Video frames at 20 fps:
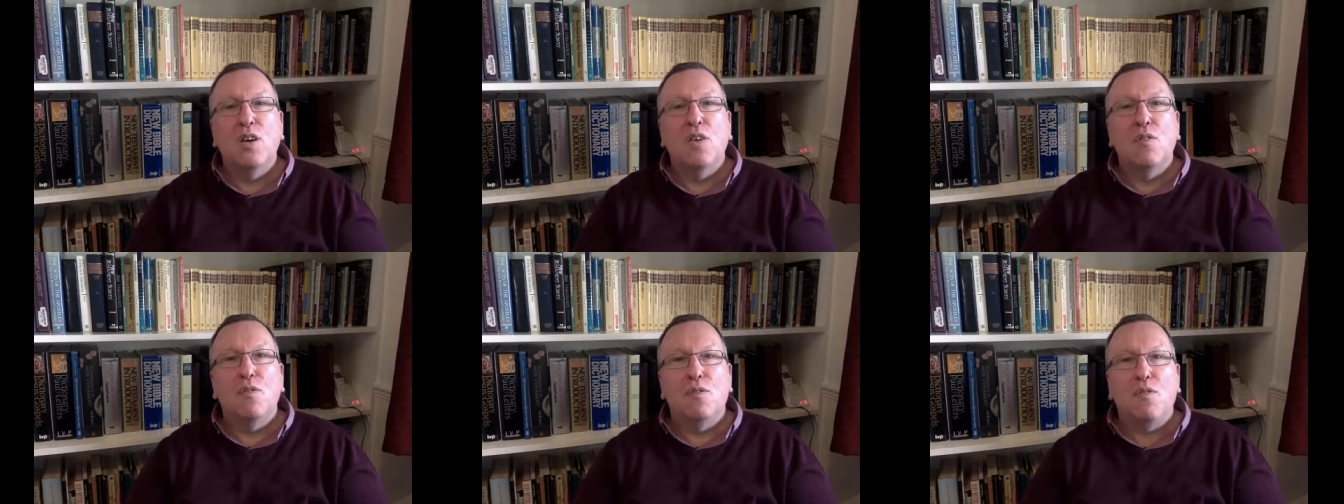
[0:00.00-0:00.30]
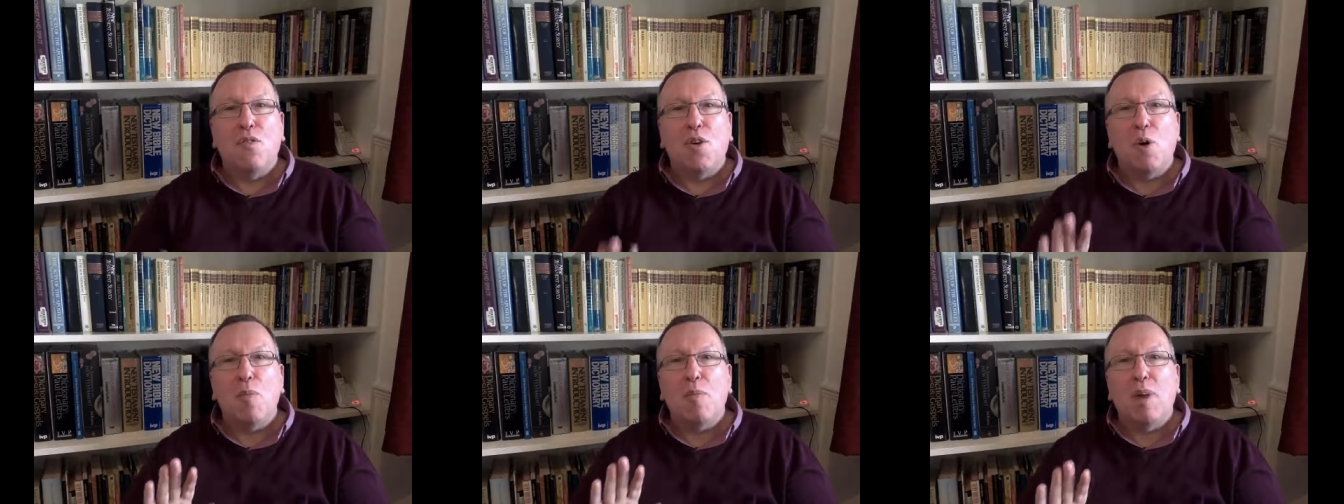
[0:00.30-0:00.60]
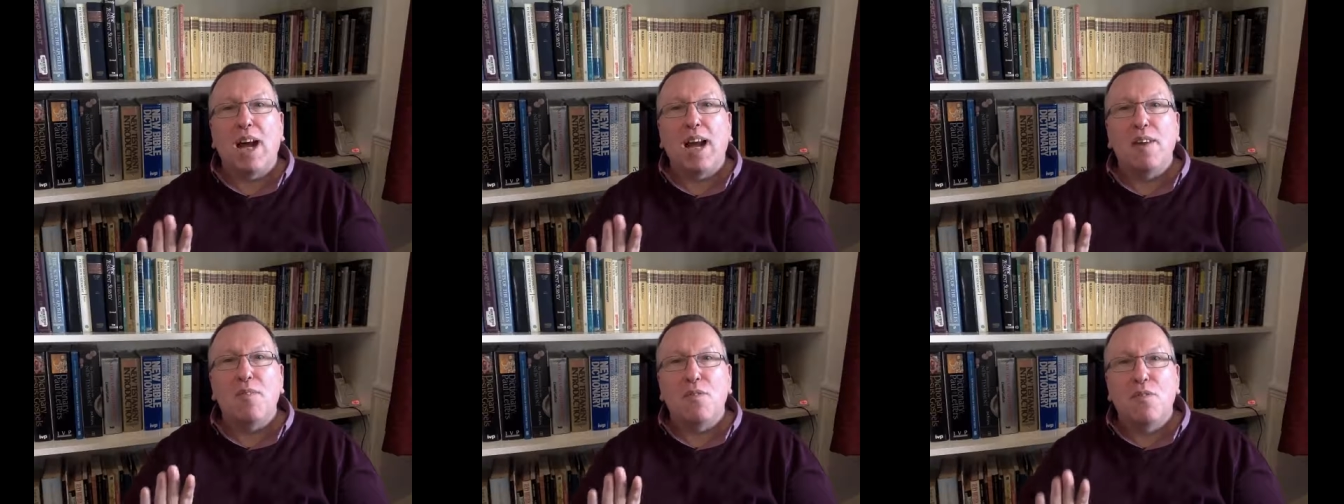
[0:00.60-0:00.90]
for
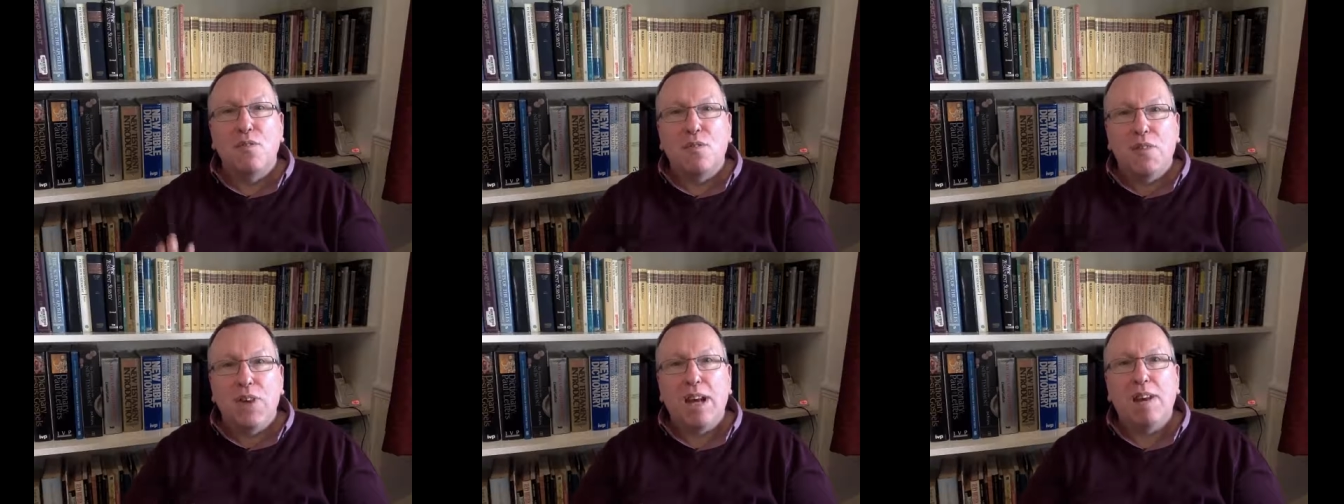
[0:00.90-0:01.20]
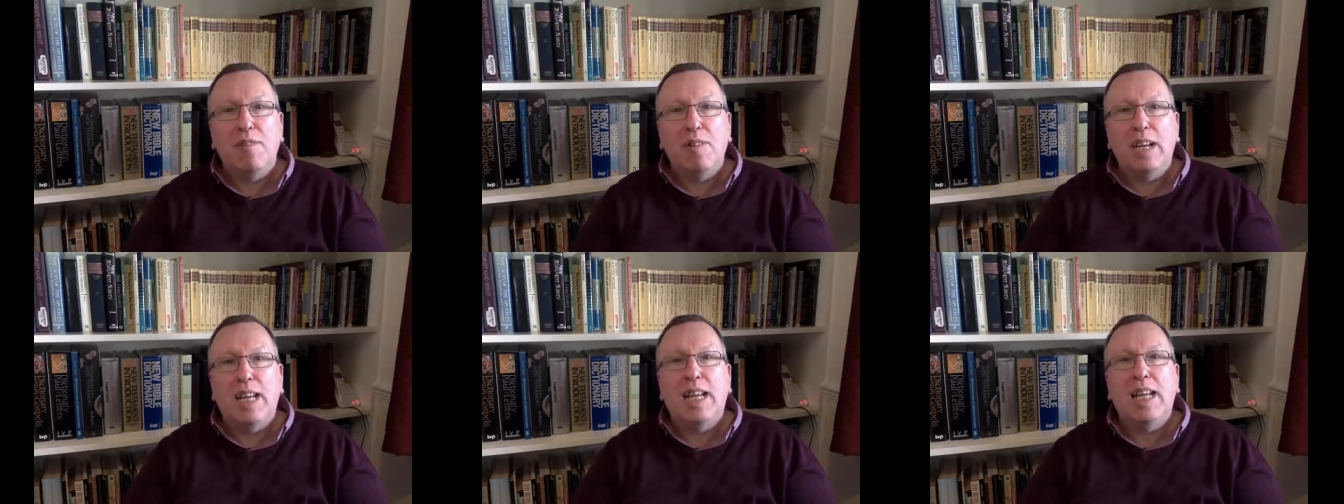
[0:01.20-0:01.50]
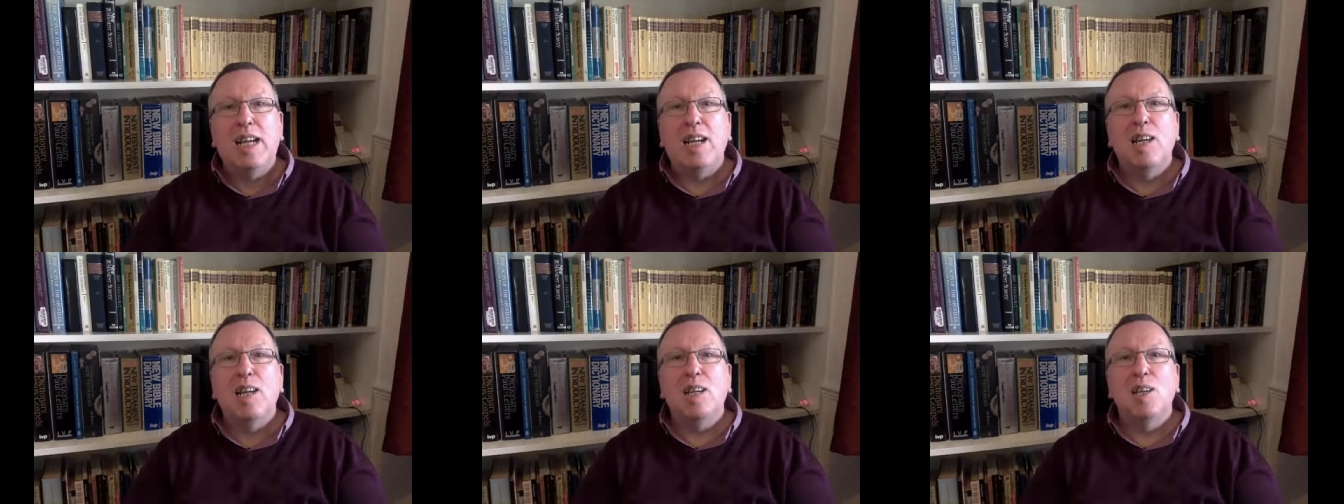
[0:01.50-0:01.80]
my
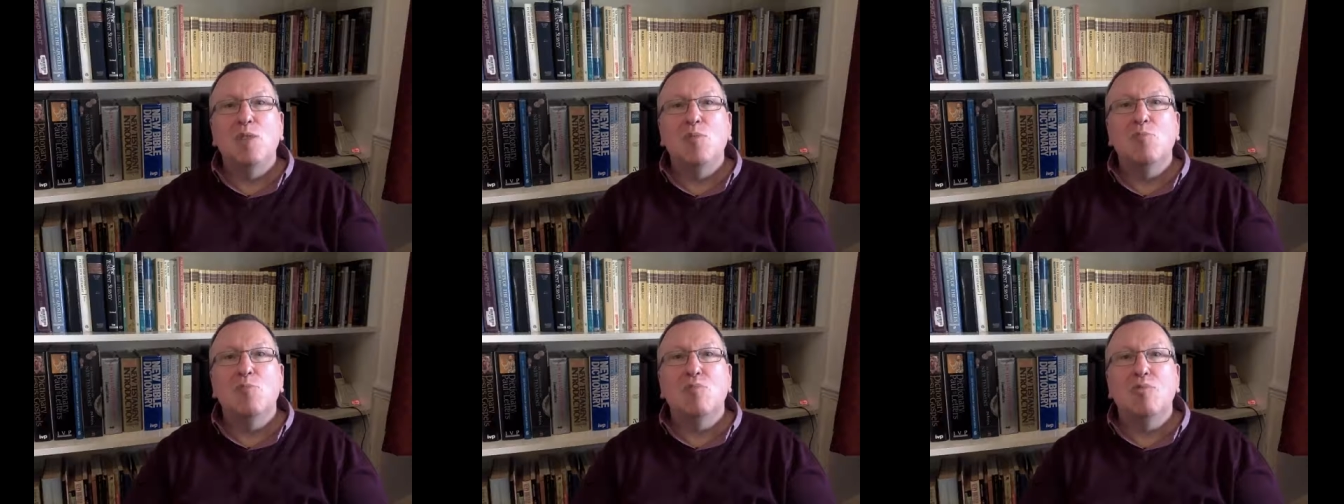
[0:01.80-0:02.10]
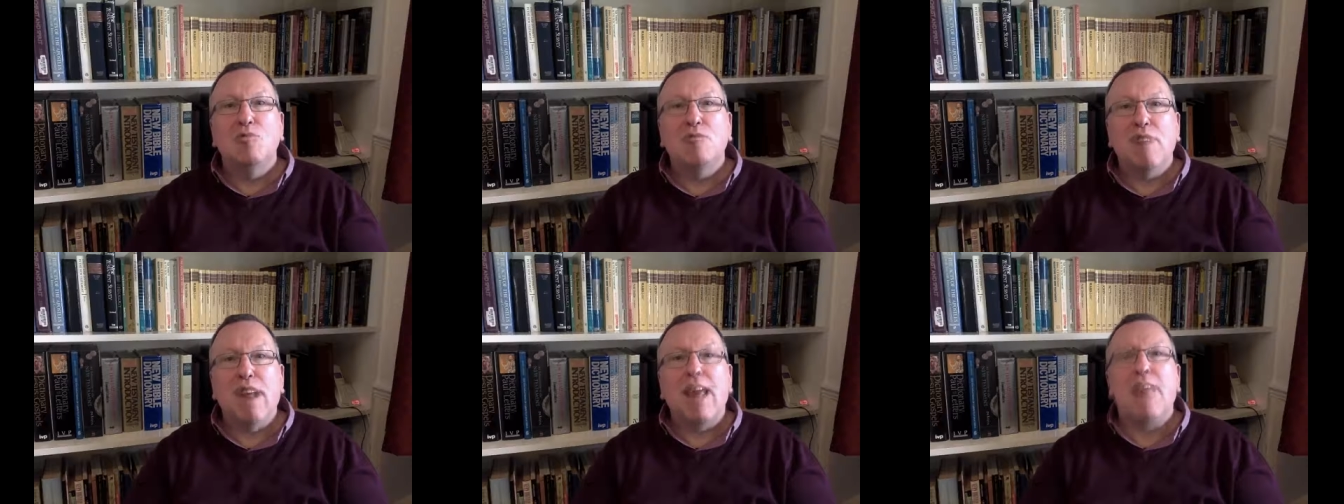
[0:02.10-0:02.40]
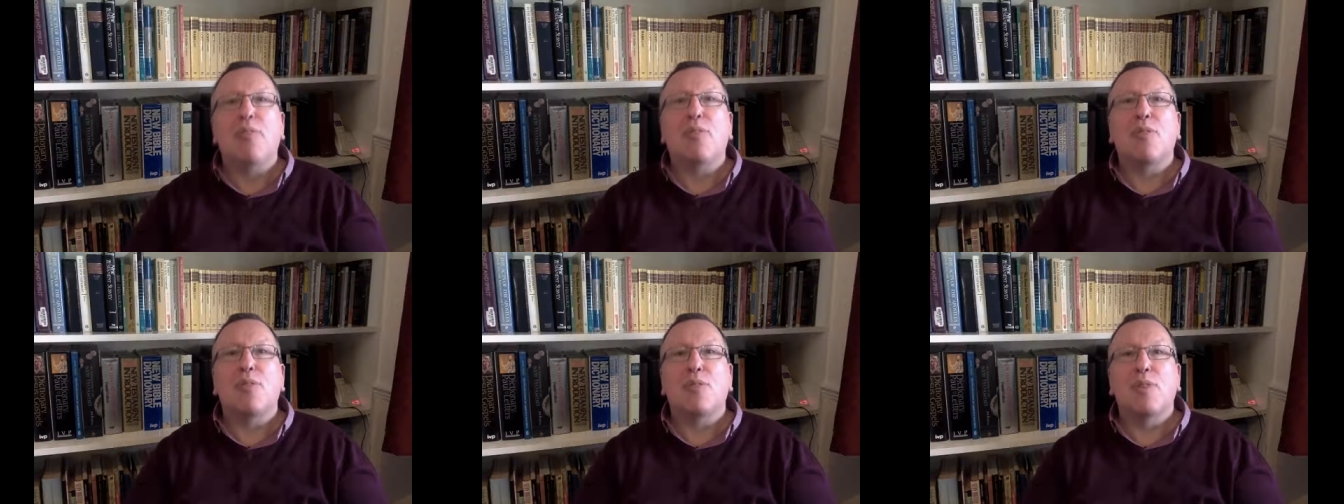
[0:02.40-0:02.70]
very
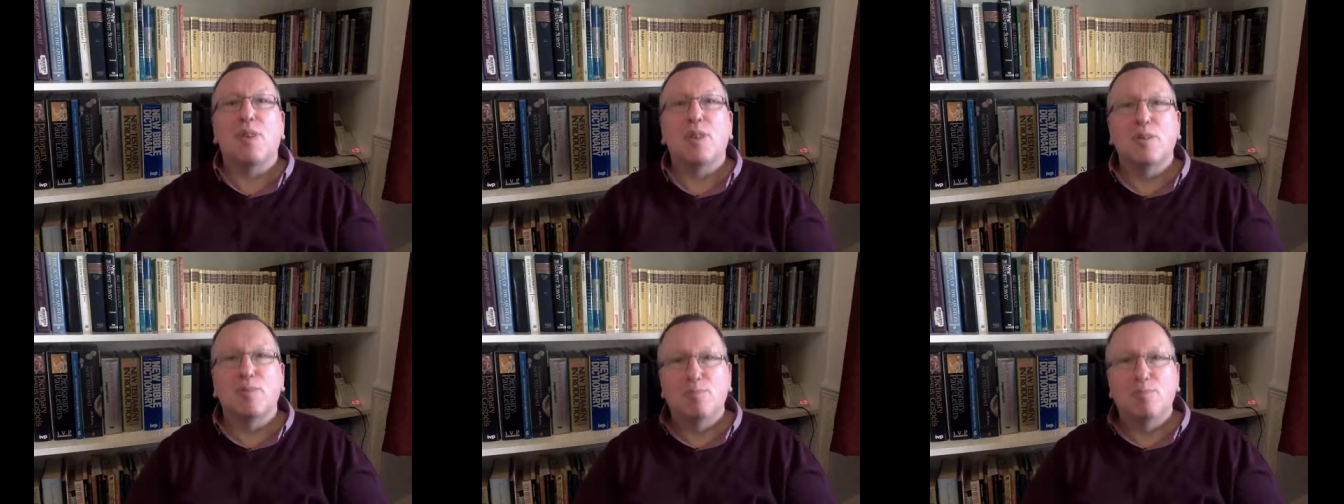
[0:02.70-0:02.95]
breath.